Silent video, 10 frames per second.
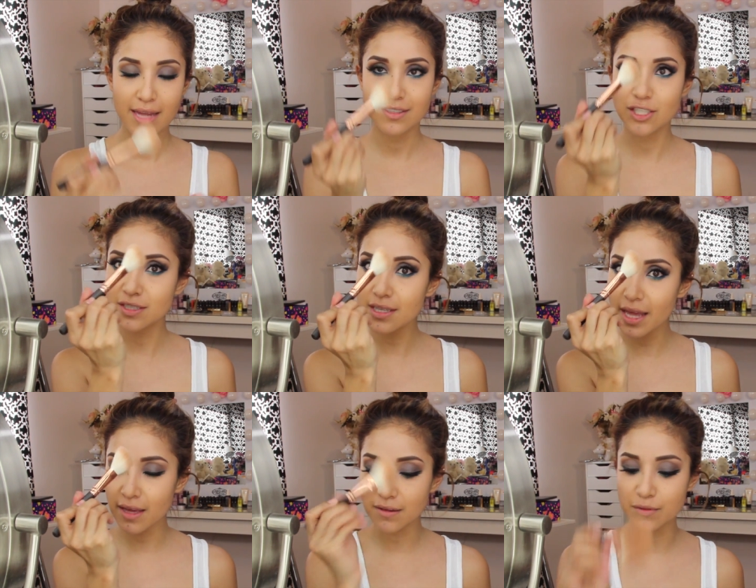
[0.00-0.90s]
It's just an
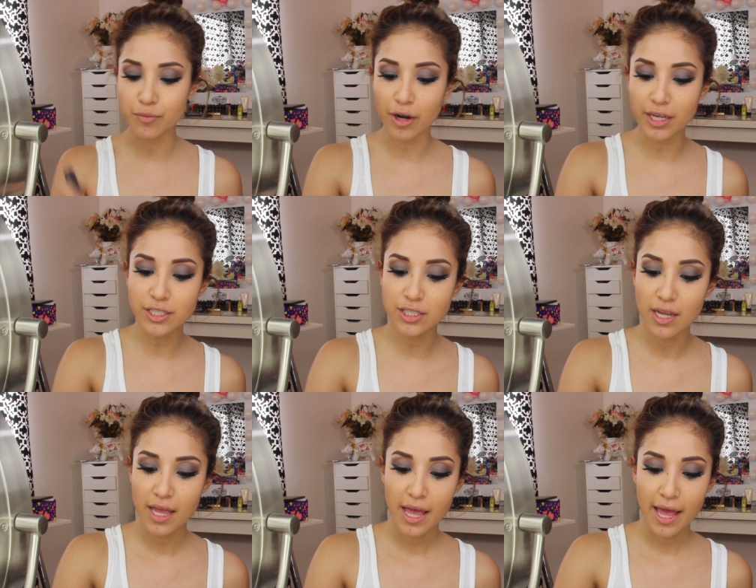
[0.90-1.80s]
angled brush
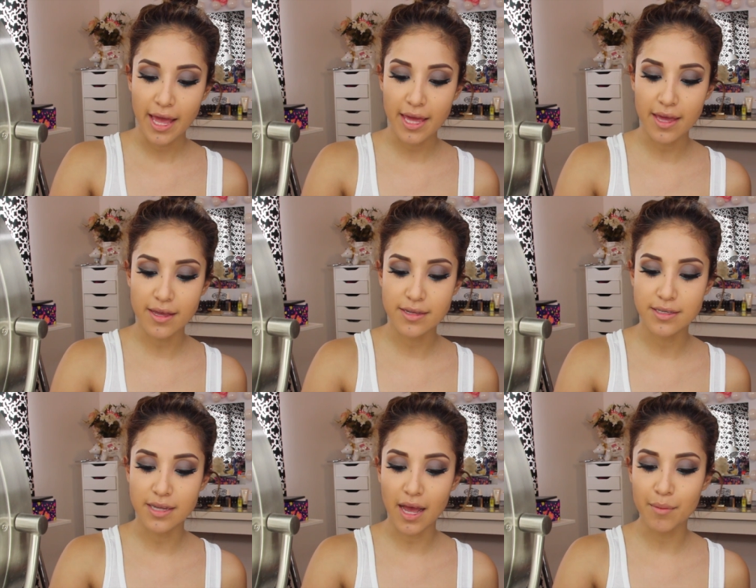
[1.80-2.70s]

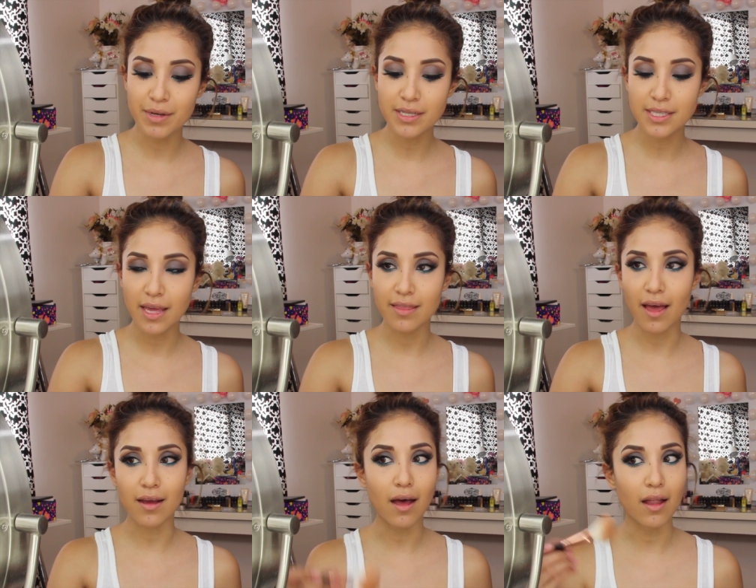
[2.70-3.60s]
and I'm going to take
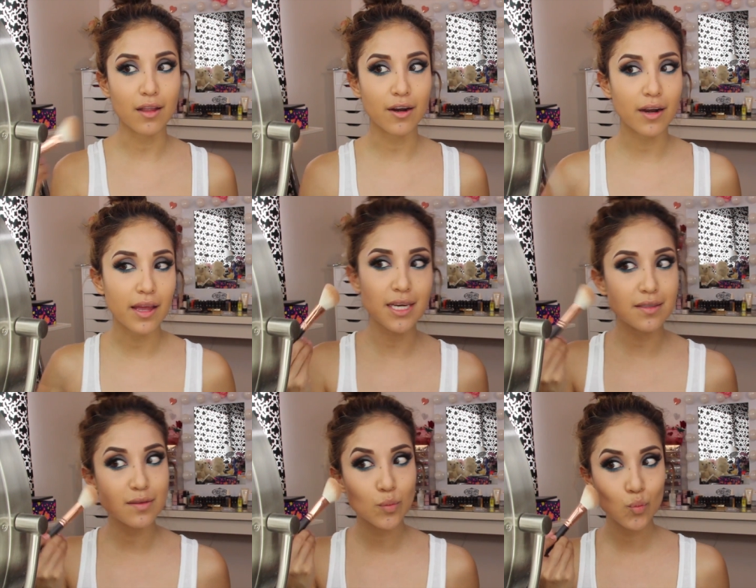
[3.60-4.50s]
that color.
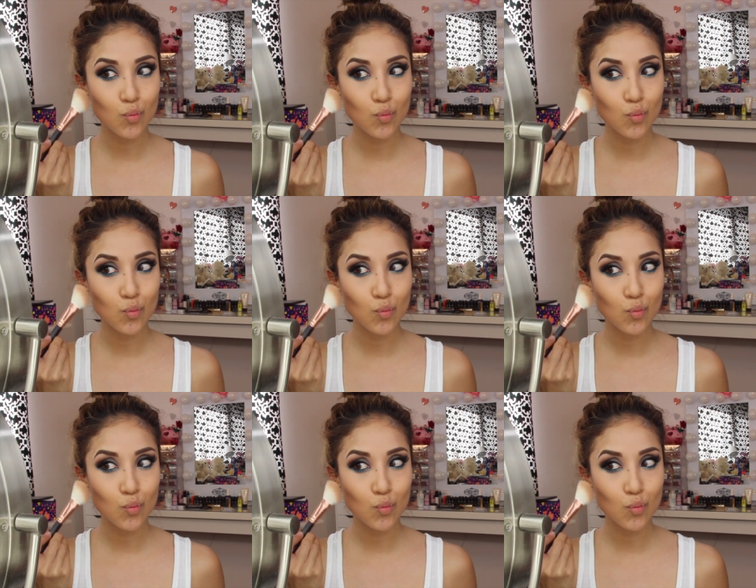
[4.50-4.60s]
It's